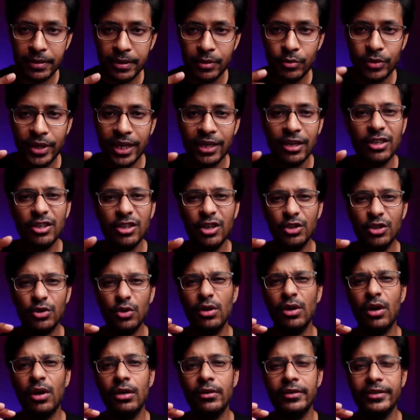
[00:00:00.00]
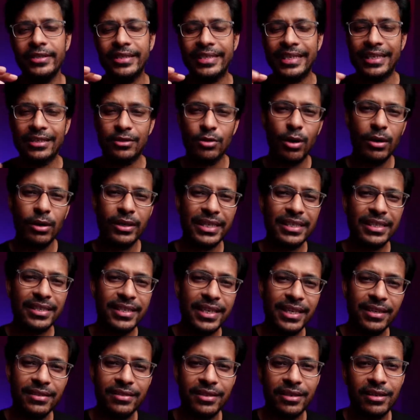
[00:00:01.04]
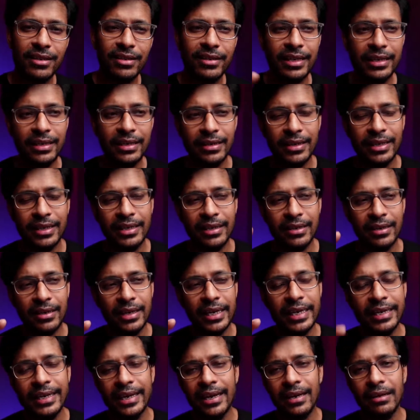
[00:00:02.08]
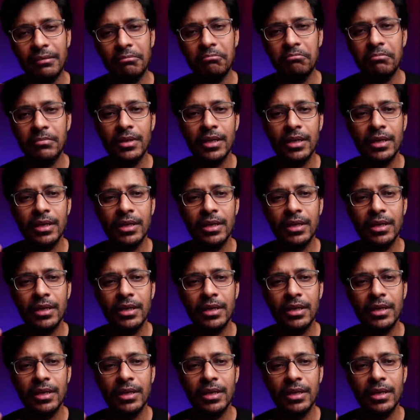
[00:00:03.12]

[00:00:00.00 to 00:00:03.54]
You cannot control all those things. All these things are in hidden